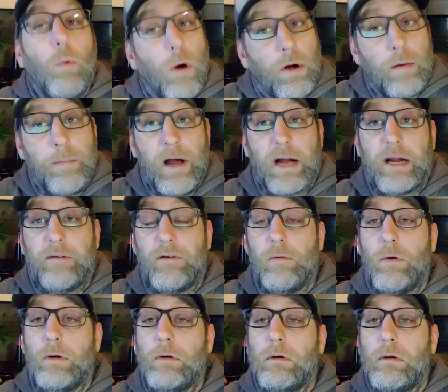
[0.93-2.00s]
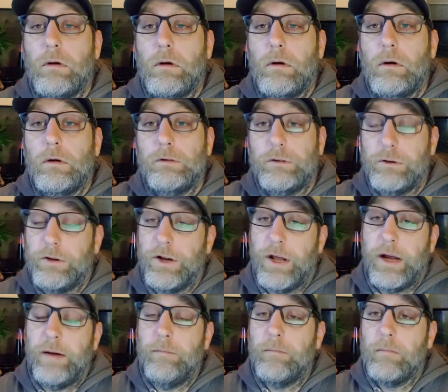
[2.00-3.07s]
Welcome back, everyone. So
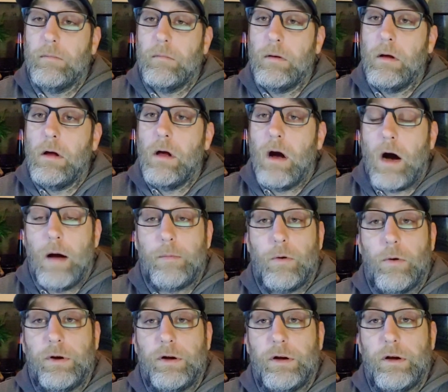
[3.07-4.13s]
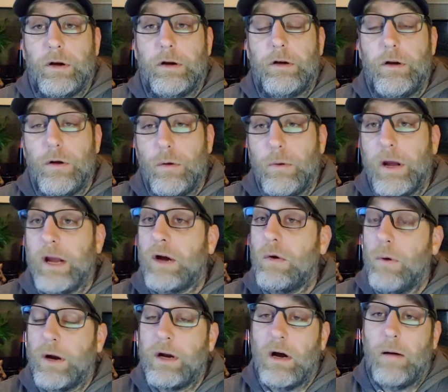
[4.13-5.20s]
today I'm going to do a
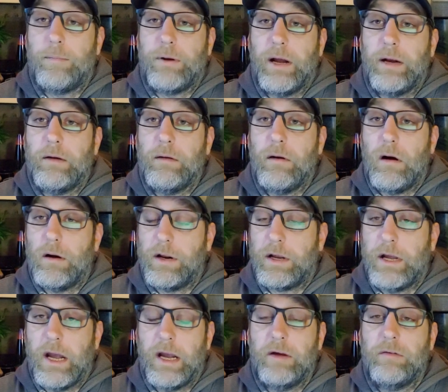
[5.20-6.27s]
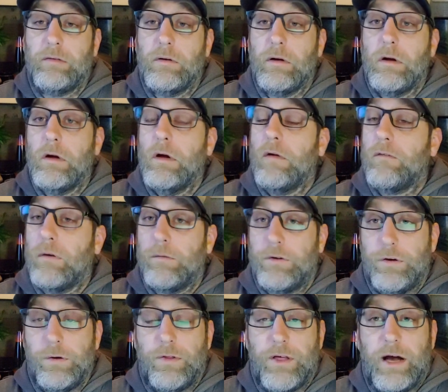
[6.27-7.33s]
quick update on a case from
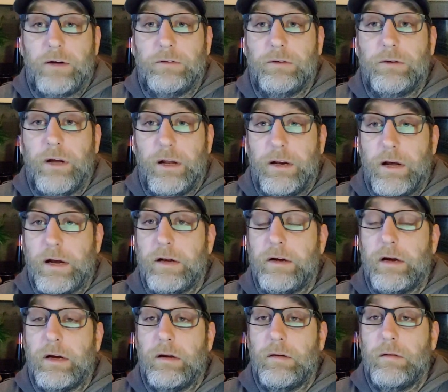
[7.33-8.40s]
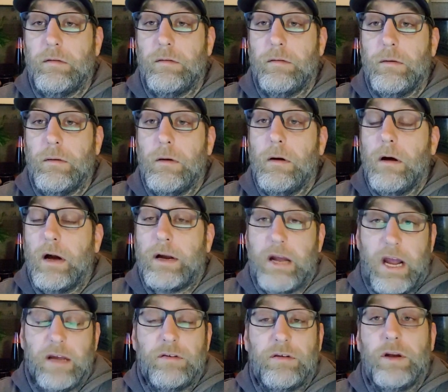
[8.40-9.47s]
two thousand nineteen, a
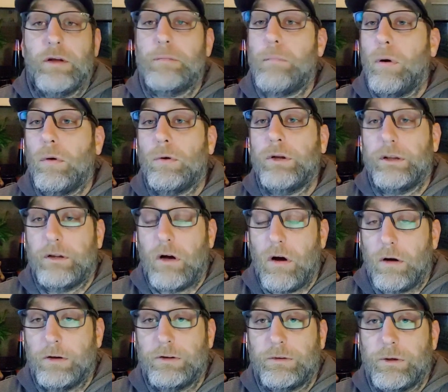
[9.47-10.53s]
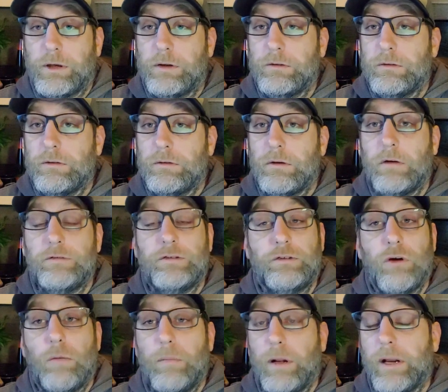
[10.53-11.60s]
case that has pulled at the heartstrings of
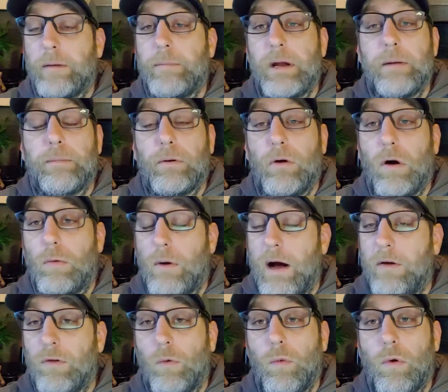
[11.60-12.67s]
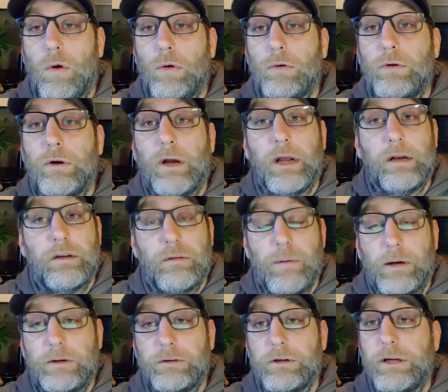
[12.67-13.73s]
so many people around the world, and
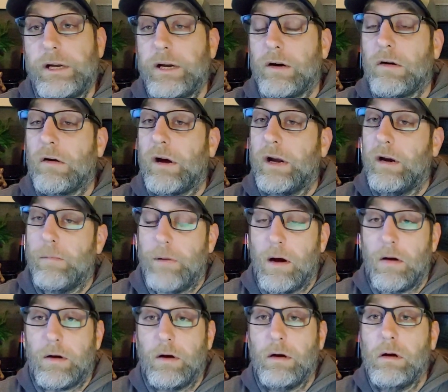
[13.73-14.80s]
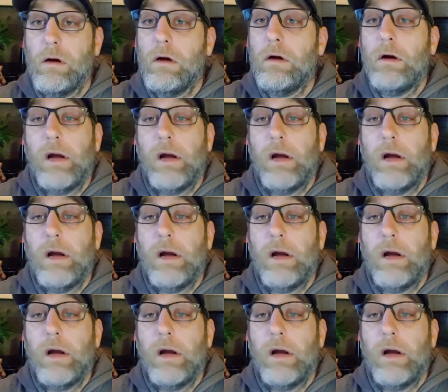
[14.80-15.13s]
especially here in America,